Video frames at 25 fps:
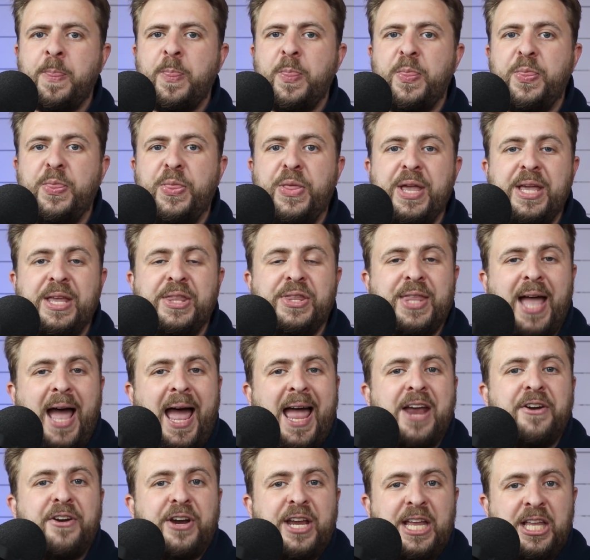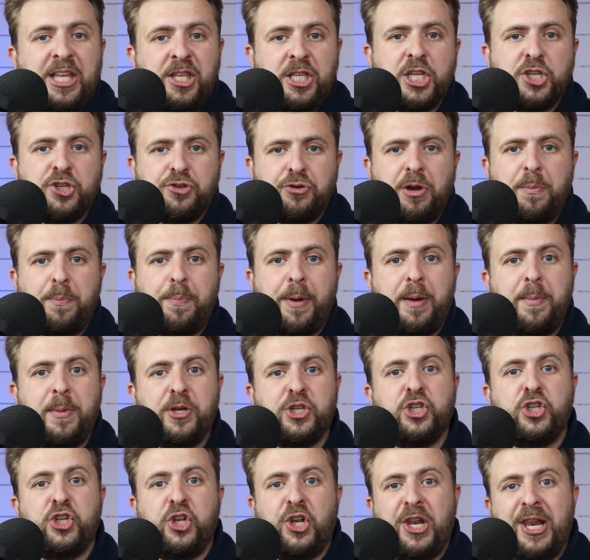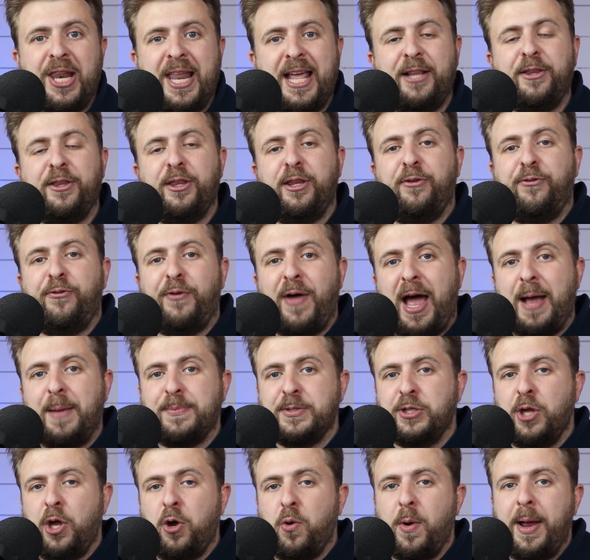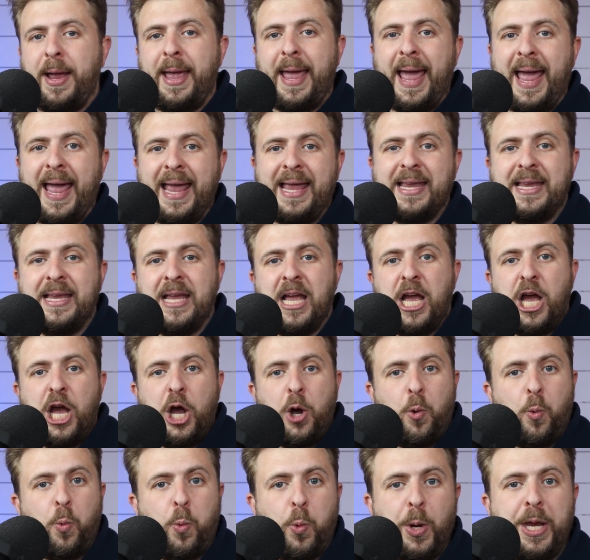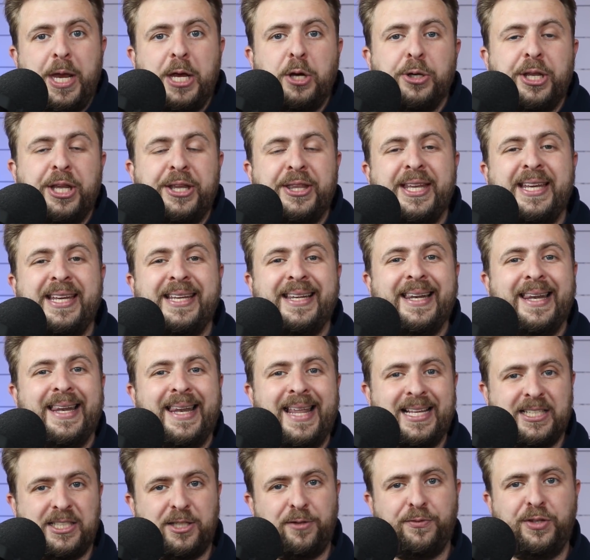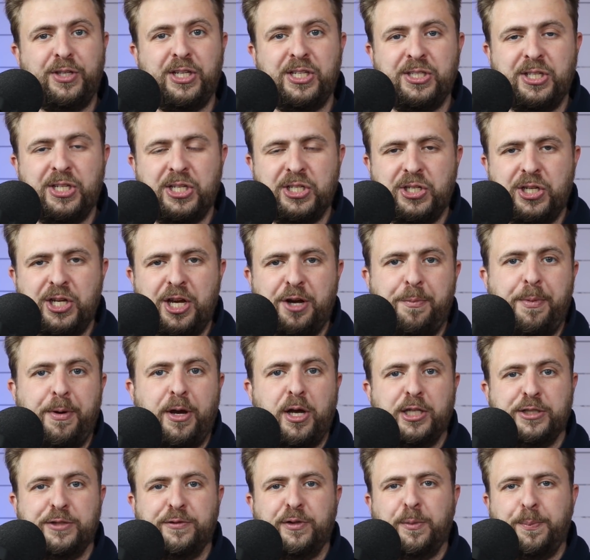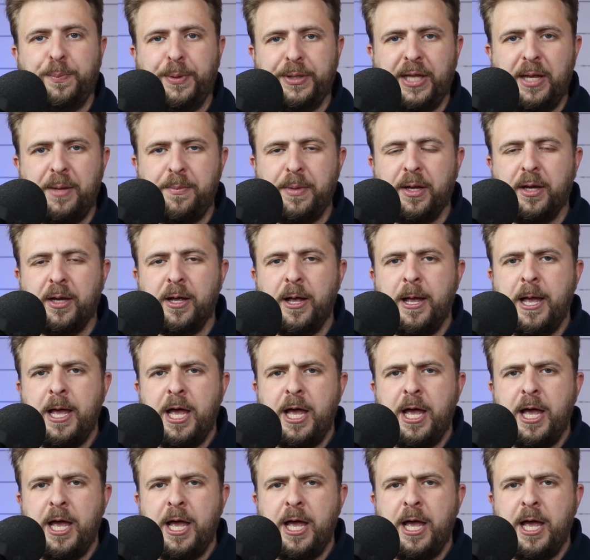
The entire industry pretty much let the fabs know, hey, we're going to need less of these this year because of the pandemic.